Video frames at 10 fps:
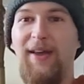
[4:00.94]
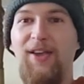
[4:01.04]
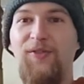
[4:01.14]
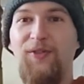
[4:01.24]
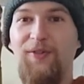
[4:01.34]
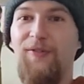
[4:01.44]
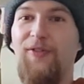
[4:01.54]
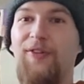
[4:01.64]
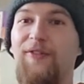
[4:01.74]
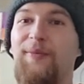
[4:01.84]
guess
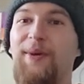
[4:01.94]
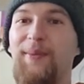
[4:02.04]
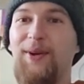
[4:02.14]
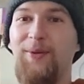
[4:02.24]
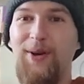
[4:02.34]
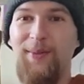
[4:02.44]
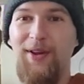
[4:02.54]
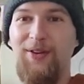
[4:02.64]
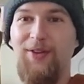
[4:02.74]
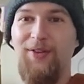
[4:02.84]
for me being a white
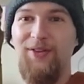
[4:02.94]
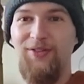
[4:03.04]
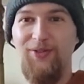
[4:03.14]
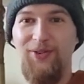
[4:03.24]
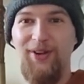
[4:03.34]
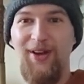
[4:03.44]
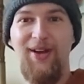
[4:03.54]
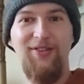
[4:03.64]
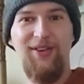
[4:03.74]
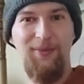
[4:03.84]
man telling this story,
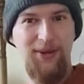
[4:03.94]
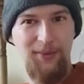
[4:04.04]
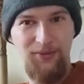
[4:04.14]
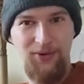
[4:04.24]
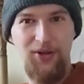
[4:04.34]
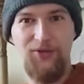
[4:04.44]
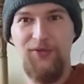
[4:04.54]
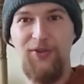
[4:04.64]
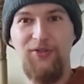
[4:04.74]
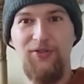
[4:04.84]
I guess it becomes
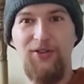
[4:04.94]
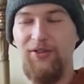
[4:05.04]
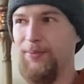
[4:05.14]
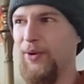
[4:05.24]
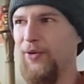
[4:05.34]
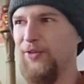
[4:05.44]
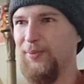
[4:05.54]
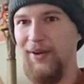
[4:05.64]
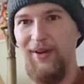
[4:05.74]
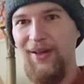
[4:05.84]
controversial, I suppose,
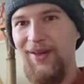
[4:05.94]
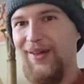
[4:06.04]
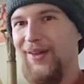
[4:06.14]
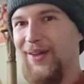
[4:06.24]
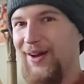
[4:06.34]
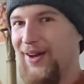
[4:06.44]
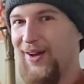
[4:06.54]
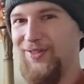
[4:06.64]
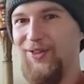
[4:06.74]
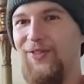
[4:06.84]
but
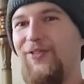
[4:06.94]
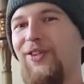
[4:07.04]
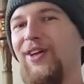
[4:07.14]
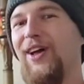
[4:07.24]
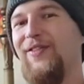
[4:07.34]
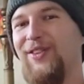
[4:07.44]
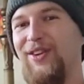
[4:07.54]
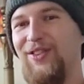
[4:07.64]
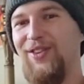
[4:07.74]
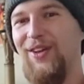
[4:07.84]
I still feel I have the
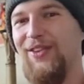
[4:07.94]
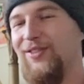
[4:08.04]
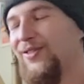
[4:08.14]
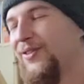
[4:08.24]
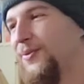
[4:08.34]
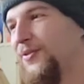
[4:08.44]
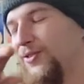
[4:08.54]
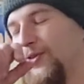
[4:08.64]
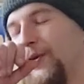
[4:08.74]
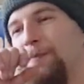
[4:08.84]
need to tell this.
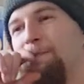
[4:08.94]
So